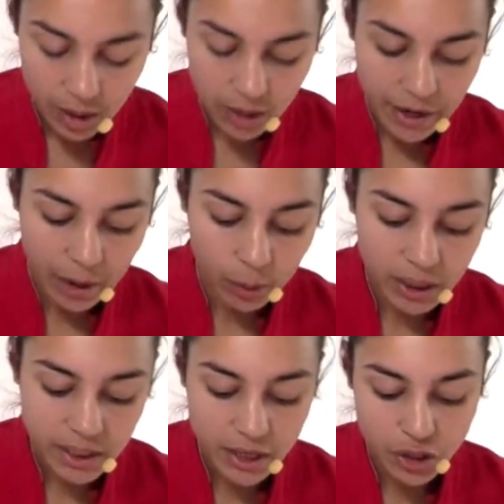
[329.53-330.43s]
Now, when
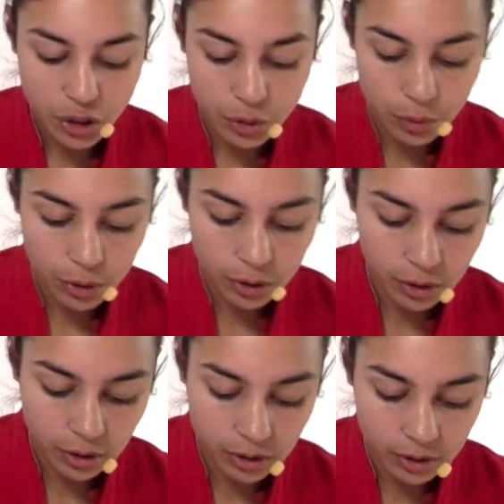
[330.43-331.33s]
it says you
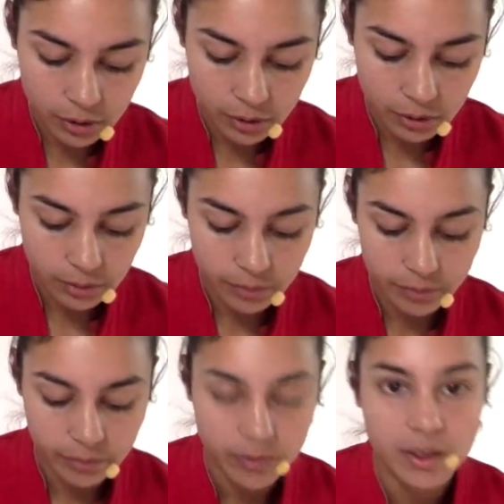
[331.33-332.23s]
could,
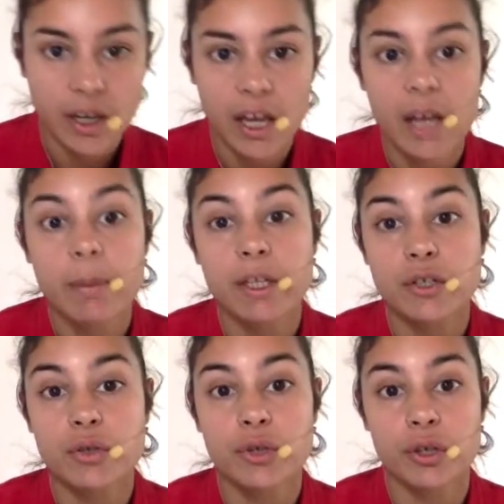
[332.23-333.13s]
it means
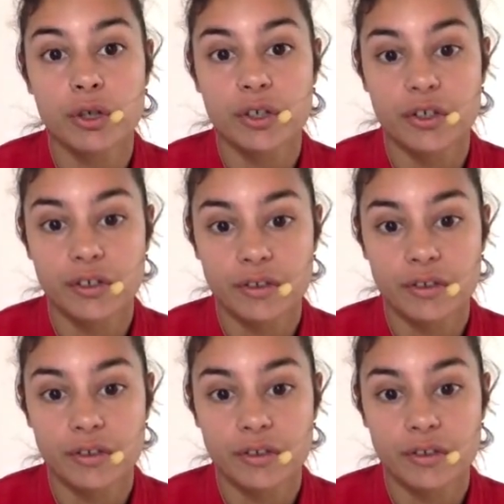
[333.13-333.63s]
you should.